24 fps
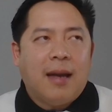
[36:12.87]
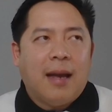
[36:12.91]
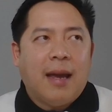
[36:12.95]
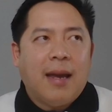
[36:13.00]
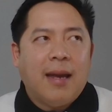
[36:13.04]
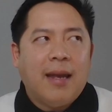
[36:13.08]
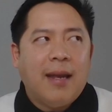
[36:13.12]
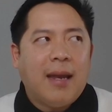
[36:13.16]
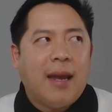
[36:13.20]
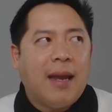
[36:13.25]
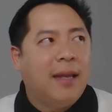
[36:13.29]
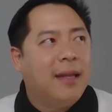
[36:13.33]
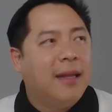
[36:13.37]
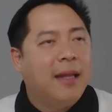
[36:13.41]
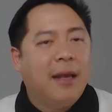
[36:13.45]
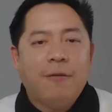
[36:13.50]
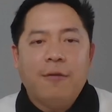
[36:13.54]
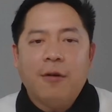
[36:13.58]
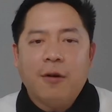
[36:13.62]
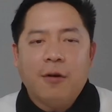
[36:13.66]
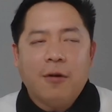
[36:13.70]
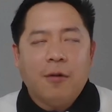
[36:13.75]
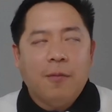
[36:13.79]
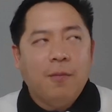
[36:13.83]
I, I
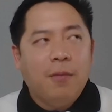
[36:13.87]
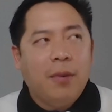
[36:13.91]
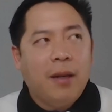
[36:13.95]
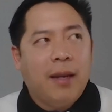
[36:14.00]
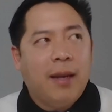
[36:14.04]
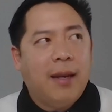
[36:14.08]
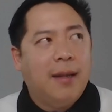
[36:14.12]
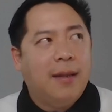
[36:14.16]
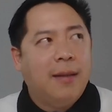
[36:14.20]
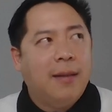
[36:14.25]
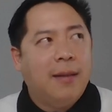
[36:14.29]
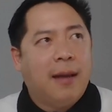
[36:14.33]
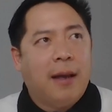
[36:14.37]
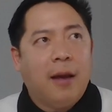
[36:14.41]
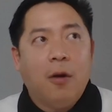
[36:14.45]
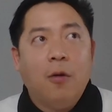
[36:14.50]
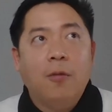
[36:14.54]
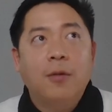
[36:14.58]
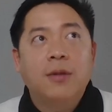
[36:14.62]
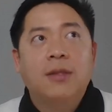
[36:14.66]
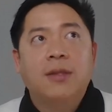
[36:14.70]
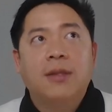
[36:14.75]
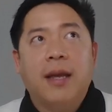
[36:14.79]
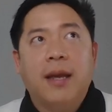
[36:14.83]
never complain. I
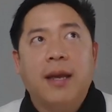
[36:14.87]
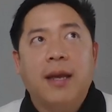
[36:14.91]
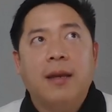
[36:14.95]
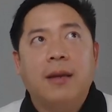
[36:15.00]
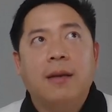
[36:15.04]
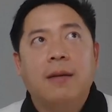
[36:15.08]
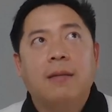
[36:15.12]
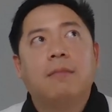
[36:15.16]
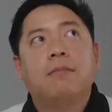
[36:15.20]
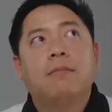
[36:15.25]
always thank